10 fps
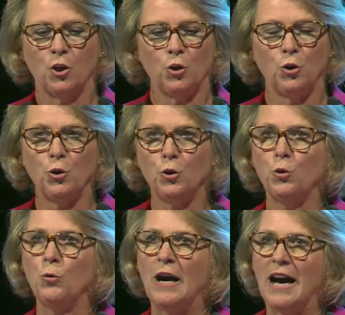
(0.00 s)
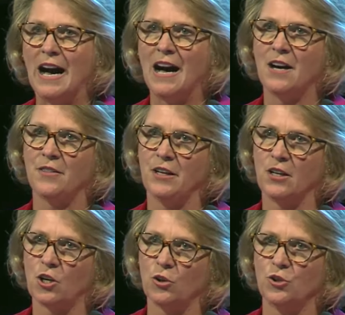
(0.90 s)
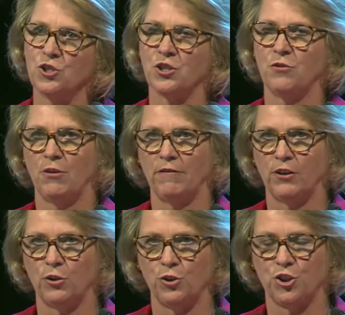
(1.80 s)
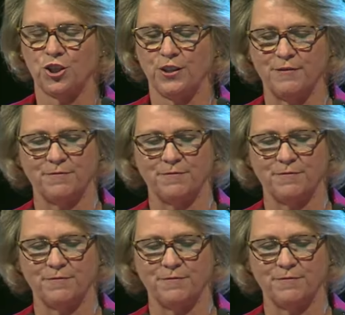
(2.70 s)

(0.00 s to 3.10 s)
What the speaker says: You are the inclusion revolution.